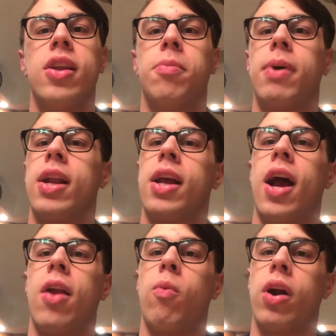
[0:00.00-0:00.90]
depending
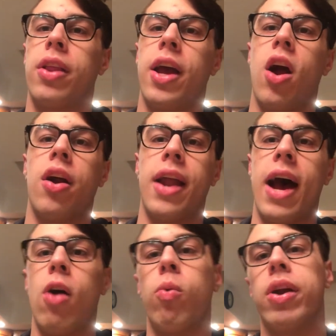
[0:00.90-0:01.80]
on where they are
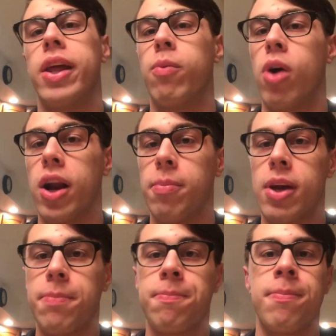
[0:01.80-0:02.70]
now, where they want to
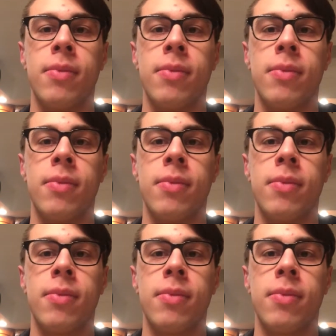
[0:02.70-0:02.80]
be,